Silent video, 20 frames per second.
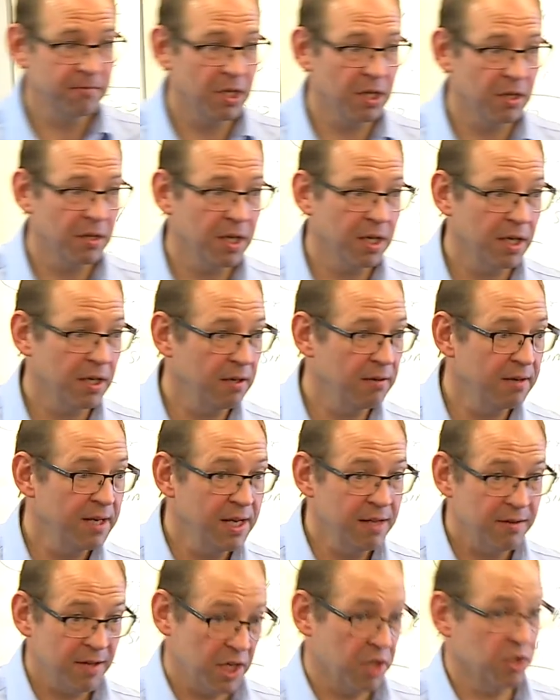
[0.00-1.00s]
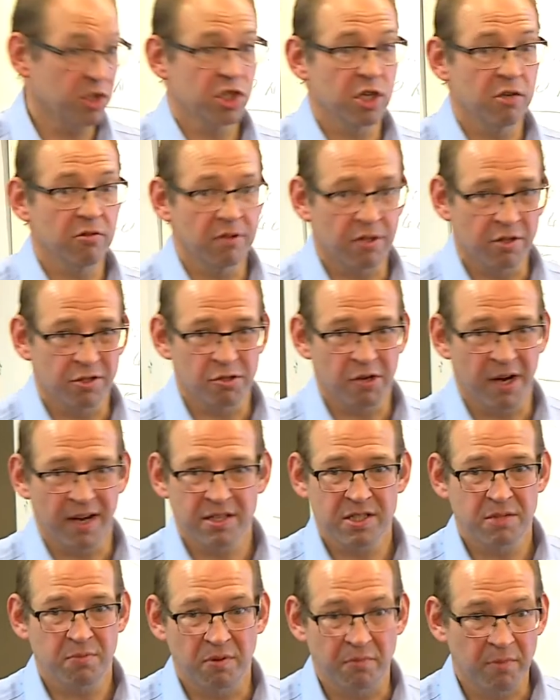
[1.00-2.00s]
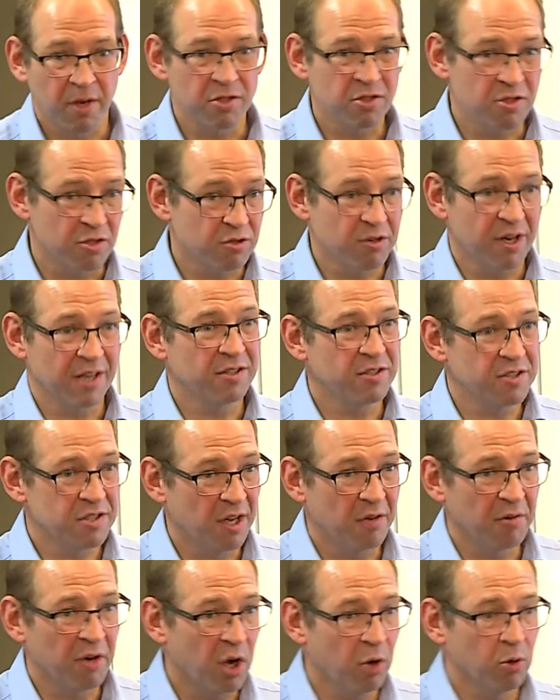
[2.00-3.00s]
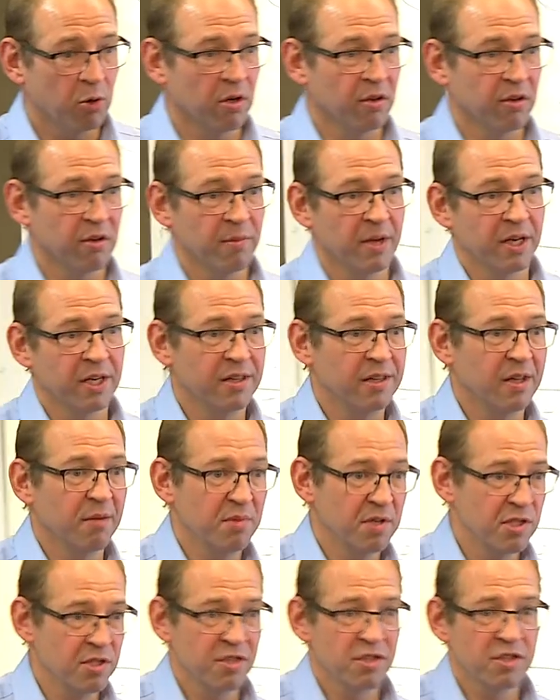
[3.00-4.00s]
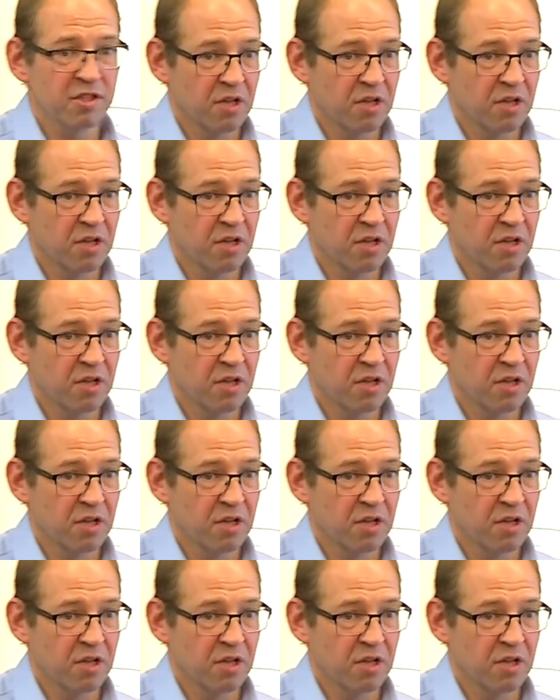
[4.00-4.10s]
Okay. They can sue the contractor, but most contractors don't hold a lot of money in their business,